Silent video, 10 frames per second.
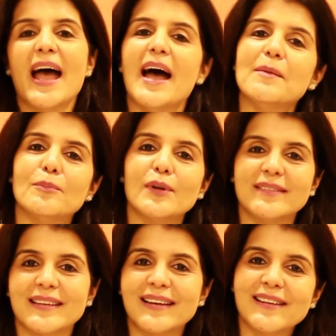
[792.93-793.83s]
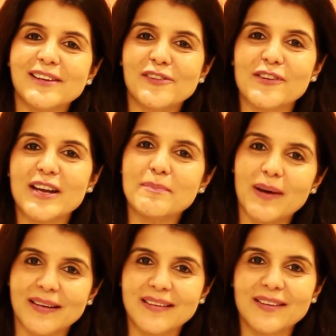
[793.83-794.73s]
and press that little red
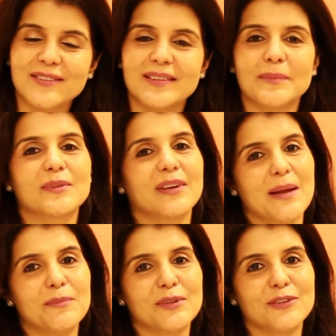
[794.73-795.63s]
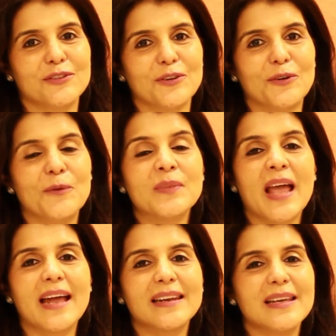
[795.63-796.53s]
button to subscribe to the show,
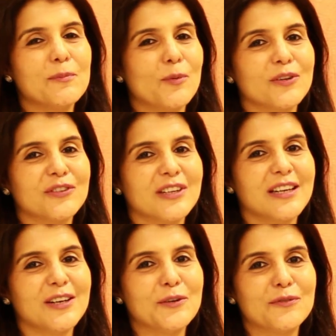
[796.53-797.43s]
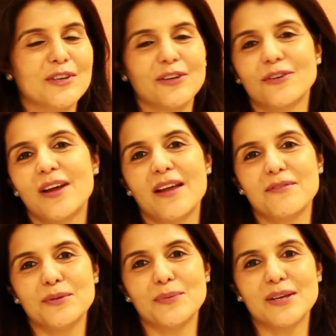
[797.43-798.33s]
and keep watching a new video
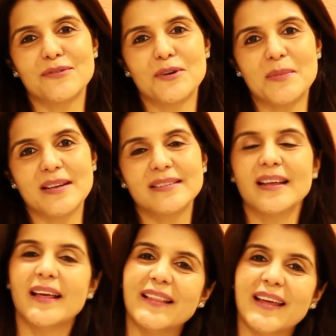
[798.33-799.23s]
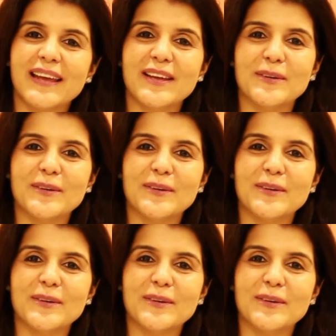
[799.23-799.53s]
every week from us. Thank